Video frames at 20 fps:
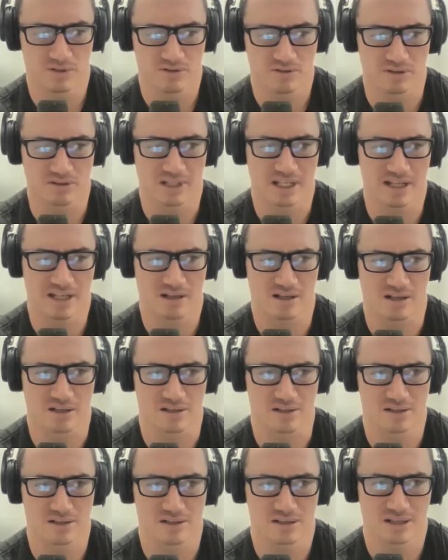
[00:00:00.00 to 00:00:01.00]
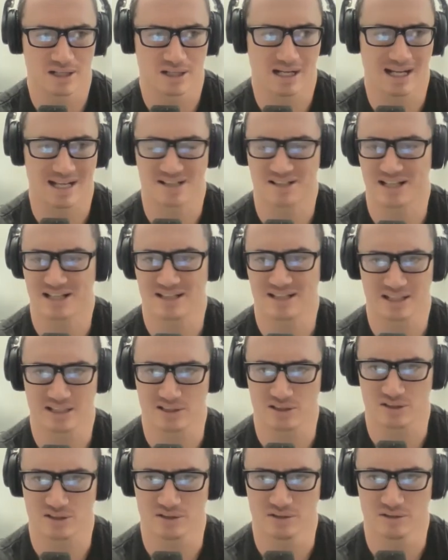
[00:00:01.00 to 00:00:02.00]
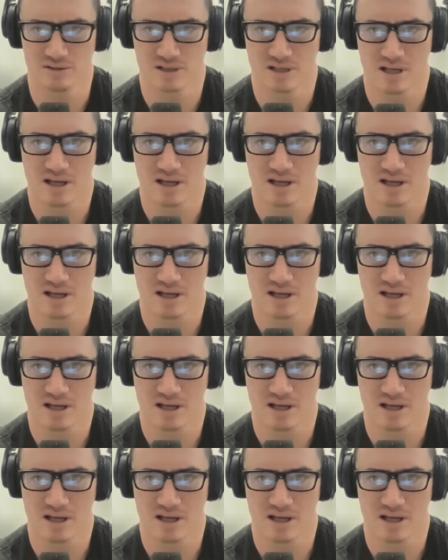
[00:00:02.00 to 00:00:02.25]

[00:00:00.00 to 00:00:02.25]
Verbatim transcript: that they aren't assenting to